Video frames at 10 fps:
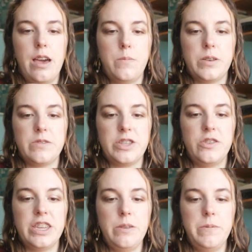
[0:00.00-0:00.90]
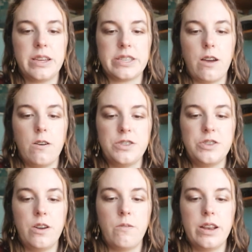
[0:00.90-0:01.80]
but it was tricky because I also
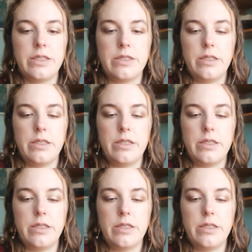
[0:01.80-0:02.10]
knew I wanted